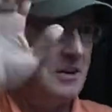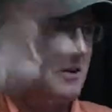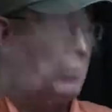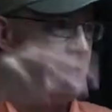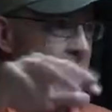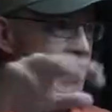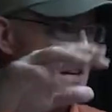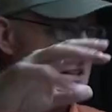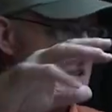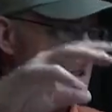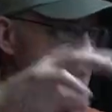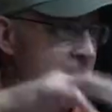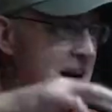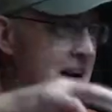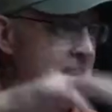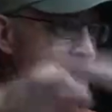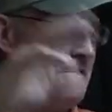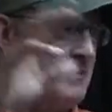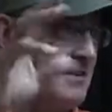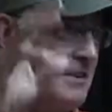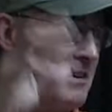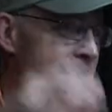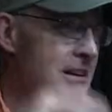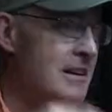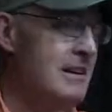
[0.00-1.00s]
that
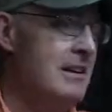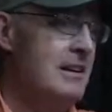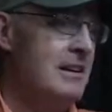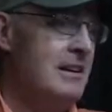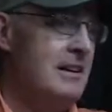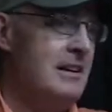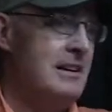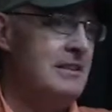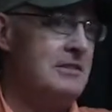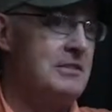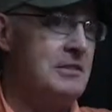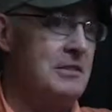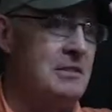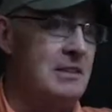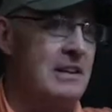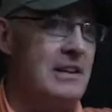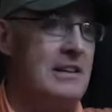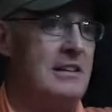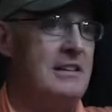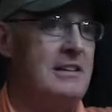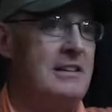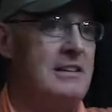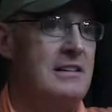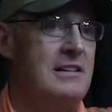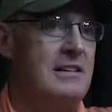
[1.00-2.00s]
sound. And so
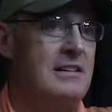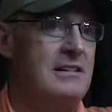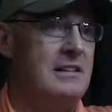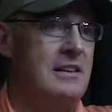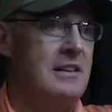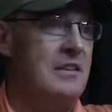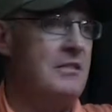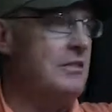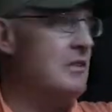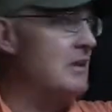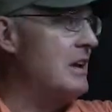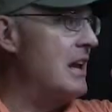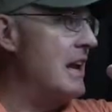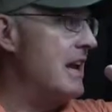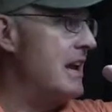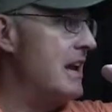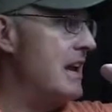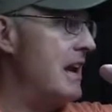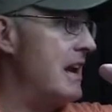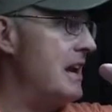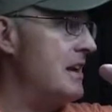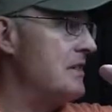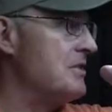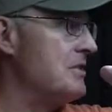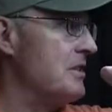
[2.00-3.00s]
that is either laying
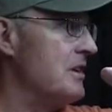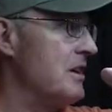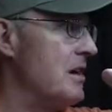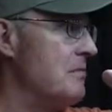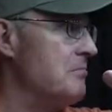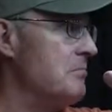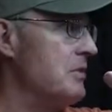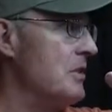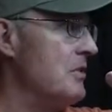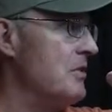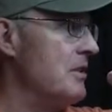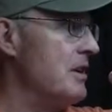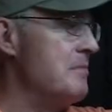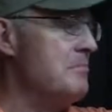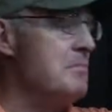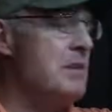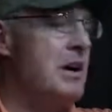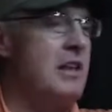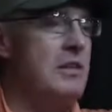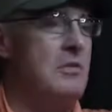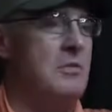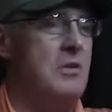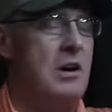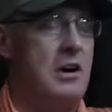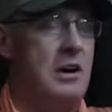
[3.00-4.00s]
eggs or got blown in
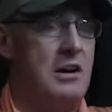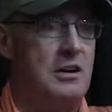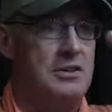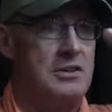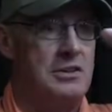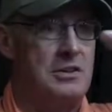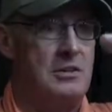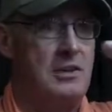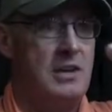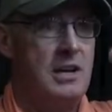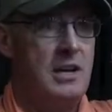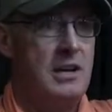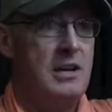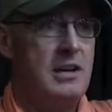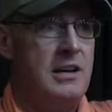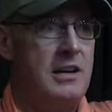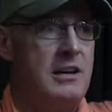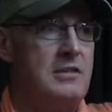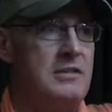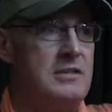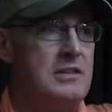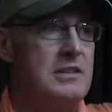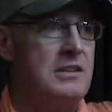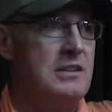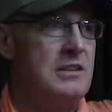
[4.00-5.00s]
by the water. So
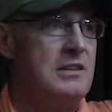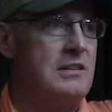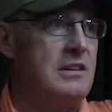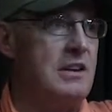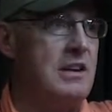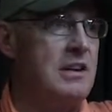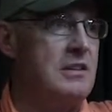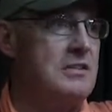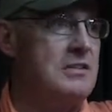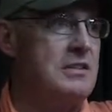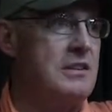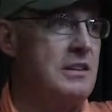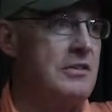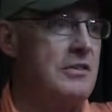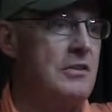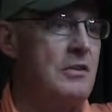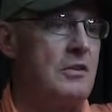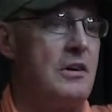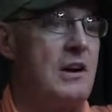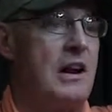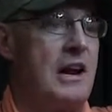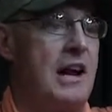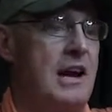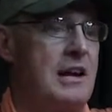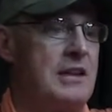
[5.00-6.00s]
here's the
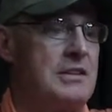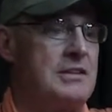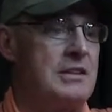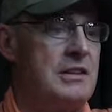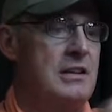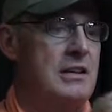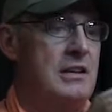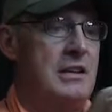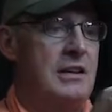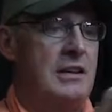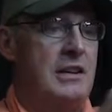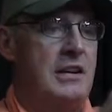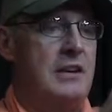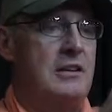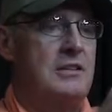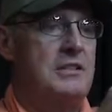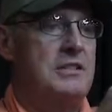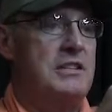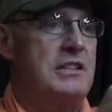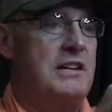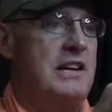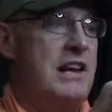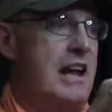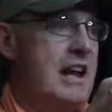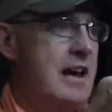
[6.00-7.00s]
thorax.
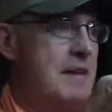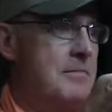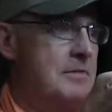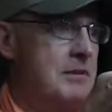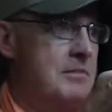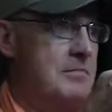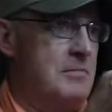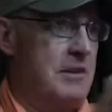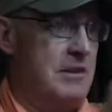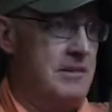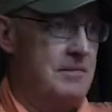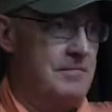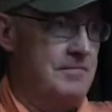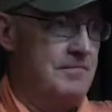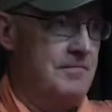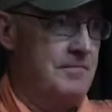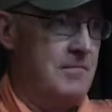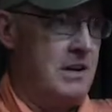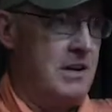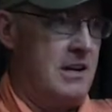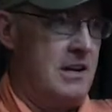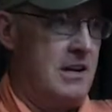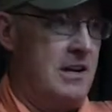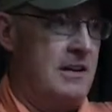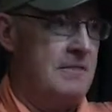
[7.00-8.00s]
Here's the abdomen,
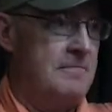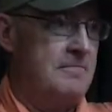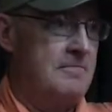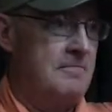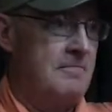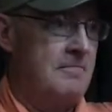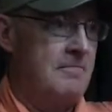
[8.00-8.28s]
okay?